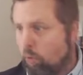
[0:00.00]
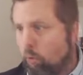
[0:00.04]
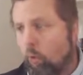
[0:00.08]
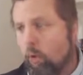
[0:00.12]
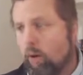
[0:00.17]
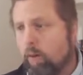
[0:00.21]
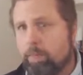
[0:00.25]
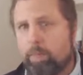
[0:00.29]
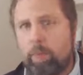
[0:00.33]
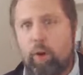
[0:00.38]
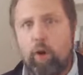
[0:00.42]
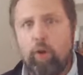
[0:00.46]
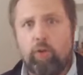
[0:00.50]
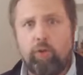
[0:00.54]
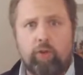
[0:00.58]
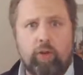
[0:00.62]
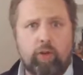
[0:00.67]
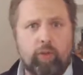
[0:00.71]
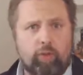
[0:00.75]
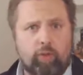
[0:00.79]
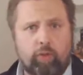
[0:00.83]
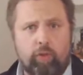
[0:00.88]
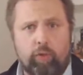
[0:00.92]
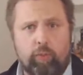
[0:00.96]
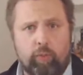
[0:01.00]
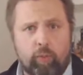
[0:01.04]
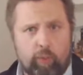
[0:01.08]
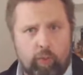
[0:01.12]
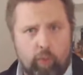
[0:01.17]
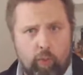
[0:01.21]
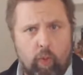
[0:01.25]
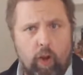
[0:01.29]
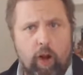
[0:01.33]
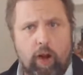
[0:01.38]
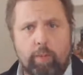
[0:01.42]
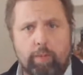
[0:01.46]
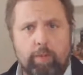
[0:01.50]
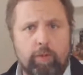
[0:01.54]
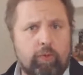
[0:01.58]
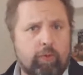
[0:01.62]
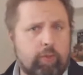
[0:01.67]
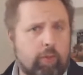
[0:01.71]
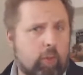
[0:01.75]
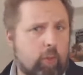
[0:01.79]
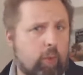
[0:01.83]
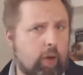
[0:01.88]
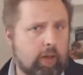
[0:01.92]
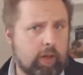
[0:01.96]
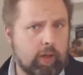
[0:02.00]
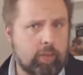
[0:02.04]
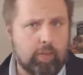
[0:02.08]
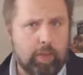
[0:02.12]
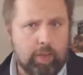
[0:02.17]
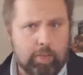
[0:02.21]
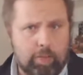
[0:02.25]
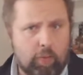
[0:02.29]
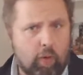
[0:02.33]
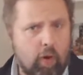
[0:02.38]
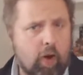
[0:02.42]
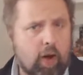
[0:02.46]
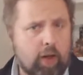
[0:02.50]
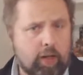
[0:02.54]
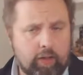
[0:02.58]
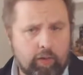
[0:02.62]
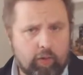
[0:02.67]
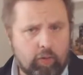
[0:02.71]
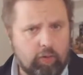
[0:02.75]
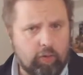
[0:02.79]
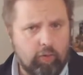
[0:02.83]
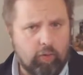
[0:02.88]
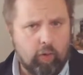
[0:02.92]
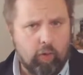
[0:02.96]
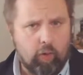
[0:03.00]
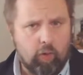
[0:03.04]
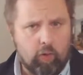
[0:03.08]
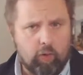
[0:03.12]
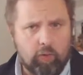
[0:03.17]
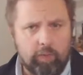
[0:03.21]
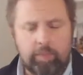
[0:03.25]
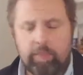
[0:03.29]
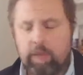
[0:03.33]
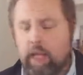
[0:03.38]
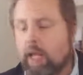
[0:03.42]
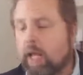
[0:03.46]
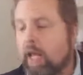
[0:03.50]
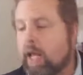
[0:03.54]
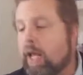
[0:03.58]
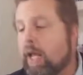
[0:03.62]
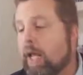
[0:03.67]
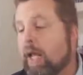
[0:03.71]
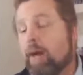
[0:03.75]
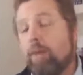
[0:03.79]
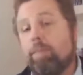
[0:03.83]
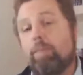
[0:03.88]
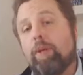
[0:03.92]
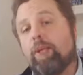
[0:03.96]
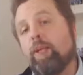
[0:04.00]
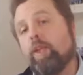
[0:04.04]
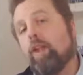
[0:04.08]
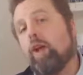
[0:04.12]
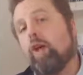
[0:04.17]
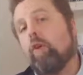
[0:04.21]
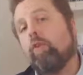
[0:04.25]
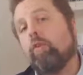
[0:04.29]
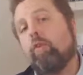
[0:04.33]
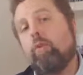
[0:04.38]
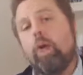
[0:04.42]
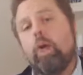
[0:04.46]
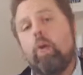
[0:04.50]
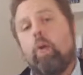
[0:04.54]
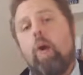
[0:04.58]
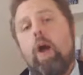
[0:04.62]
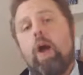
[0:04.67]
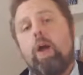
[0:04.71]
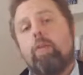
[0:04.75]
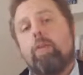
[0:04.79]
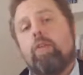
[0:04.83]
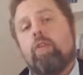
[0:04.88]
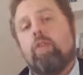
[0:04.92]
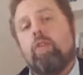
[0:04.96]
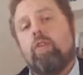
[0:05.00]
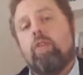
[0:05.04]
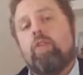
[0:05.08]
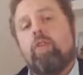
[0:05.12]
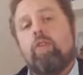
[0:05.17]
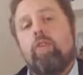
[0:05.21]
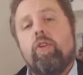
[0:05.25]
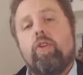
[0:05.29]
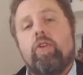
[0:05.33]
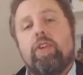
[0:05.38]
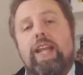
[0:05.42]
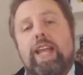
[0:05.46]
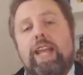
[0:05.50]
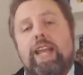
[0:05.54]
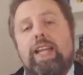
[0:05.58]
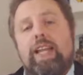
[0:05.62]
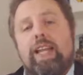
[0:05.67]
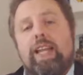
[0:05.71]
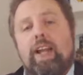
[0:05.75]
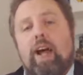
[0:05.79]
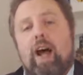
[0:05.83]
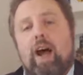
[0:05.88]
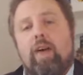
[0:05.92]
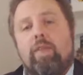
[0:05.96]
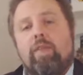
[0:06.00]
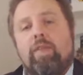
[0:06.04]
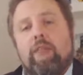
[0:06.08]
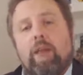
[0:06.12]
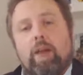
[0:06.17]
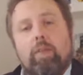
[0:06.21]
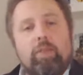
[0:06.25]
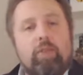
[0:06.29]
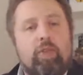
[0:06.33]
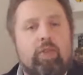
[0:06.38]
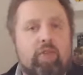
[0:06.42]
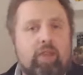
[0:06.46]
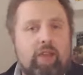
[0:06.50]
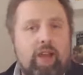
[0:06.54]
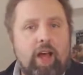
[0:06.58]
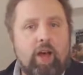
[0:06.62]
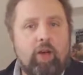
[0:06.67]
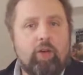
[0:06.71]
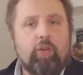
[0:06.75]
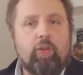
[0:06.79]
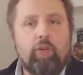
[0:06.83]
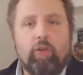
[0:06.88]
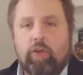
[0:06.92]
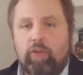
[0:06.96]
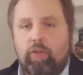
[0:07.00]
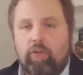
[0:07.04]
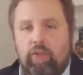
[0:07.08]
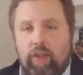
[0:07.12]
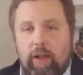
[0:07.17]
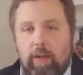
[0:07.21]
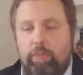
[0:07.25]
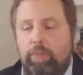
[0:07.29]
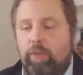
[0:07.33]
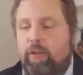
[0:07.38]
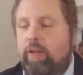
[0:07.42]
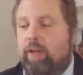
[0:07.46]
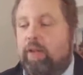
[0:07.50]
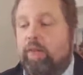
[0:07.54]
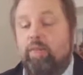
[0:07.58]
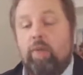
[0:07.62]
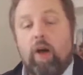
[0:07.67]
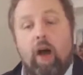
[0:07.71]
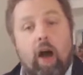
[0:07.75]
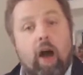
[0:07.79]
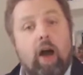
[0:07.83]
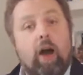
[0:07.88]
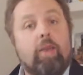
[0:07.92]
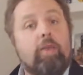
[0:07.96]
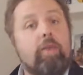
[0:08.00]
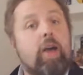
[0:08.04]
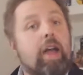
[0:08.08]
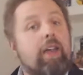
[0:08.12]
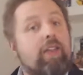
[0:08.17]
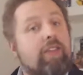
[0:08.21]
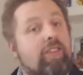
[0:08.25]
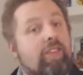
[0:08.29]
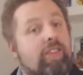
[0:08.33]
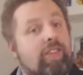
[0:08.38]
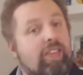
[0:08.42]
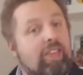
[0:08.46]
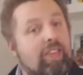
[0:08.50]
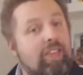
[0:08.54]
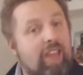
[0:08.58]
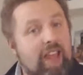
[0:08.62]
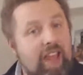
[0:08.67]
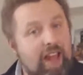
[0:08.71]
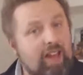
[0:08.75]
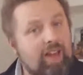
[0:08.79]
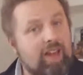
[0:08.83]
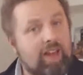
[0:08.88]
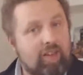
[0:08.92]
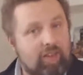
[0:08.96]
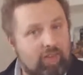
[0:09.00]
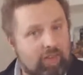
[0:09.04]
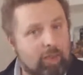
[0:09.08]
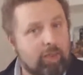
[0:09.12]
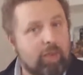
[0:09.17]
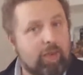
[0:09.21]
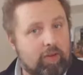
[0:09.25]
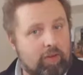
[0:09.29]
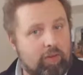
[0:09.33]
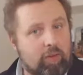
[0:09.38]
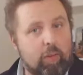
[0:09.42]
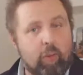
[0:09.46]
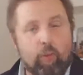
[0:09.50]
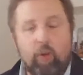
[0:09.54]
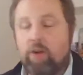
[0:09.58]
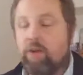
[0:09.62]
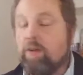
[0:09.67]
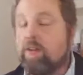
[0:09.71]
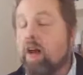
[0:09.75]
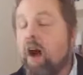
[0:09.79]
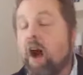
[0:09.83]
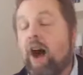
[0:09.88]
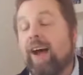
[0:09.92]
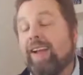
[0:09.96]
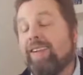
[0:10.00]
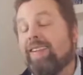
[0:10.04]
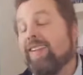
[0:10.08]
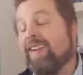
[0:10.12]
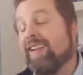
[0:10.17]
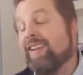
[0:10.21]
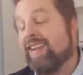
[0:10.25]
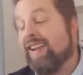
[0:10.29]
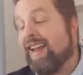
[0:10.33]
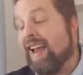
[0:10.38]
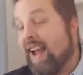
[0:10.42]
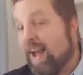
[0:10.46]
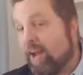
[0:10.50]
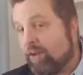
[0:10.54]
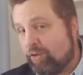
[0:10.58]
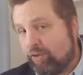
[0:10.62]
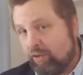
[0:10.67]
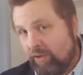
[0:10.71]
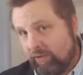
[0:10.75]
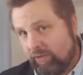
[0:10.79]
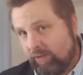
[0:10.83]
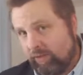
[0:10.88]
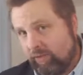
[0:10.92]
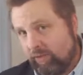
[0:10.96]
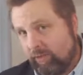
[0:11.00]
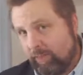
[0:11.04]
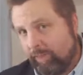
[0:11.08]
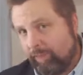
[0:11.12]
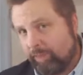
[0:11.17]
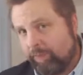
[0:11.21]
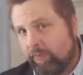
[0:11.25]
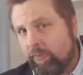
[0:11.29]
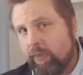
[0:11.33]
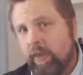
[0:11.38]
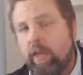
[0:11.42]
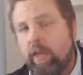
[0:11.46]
or imposing certain requirements for what can be bought and sold. But those requirements considered in and of themselves are exemplative of statism, as it were, not nationalism.